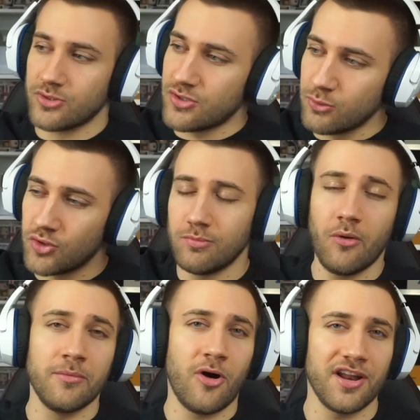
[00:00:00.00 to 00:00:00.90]
So
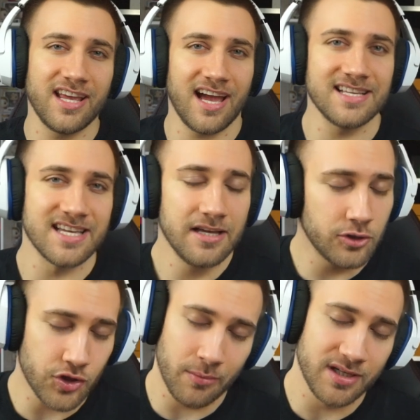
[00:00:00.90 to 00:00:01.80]
tomorrow morning, guys,
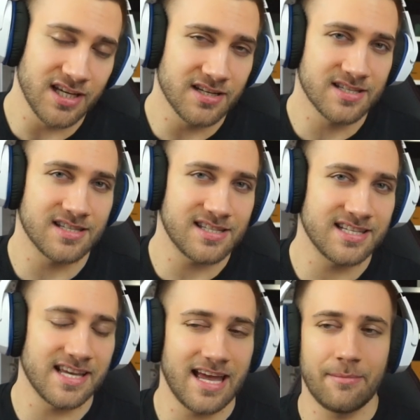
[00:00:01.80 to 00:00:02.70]
in Germany it is
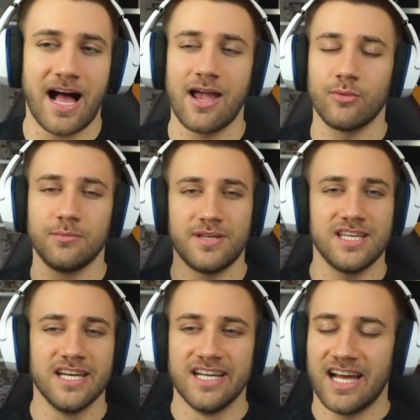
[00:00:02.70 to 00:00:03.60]
six A M I will
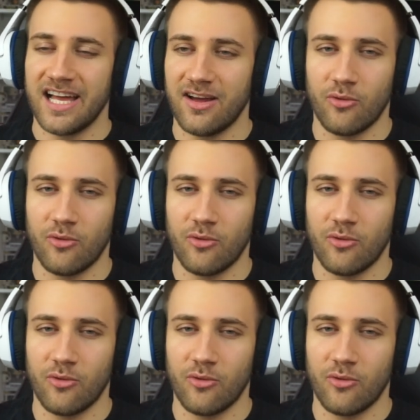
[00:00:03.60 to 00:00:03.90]
be uh,